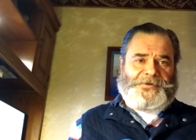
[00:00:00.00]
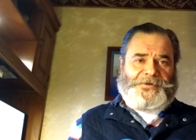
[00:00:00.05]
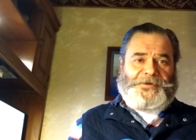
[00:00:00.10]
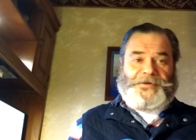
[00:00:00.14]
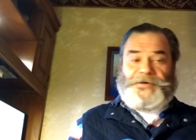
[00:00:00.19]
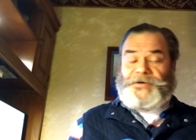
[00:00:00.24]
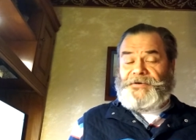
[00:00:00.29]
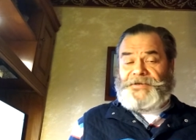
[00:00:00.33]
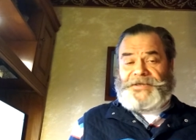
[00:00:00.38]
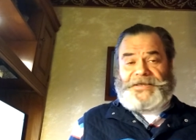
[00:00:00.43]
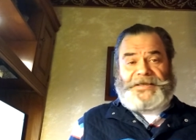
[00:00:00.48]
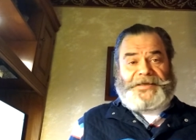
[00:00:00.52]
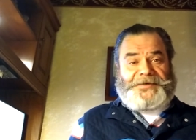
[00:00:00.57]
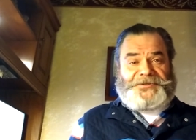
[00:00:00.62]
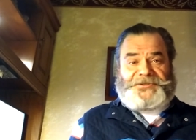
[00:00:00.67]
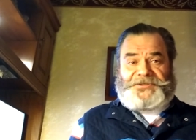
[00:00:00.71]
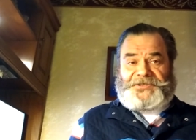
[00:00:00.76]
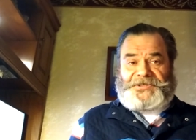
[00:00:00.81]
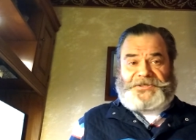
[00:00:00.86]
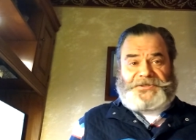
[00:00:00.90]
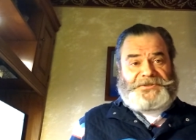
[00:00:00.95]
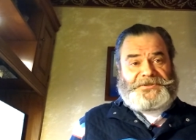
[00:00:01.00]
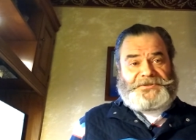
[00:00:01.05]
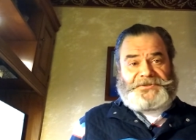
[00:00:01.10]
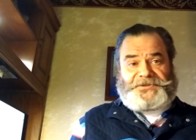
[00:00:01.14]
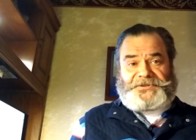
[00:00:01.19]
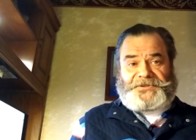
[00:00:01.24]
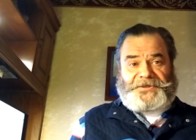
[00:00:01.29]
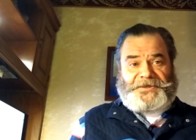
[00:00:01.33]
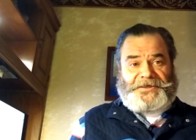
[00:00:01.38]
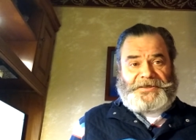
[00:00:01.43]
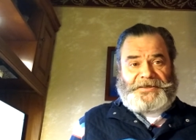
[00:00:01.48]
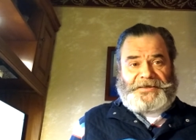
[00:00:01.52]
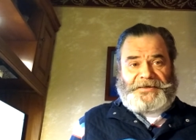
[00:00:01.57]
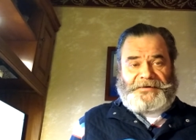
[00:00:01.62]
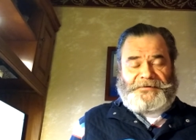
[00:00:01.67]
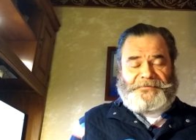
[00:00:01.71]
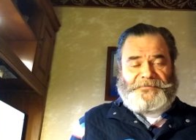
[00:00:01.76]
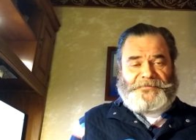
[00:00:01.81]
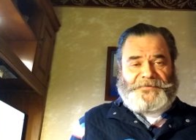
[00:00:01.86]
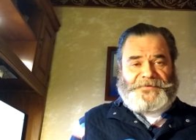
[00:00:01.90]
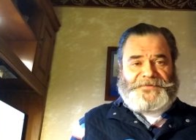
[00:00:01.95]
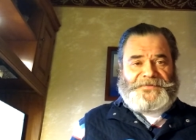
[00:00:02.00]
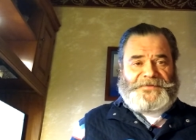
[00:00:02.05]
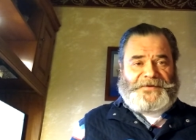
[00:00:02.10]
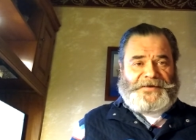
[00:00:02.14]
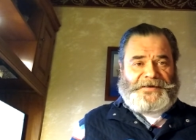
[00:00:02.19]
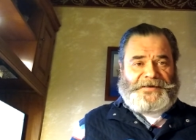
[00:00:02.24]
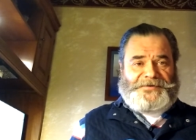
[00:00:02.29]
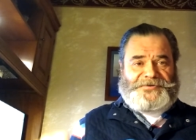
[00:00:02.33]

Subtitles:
You know, you had Cheech and Chong with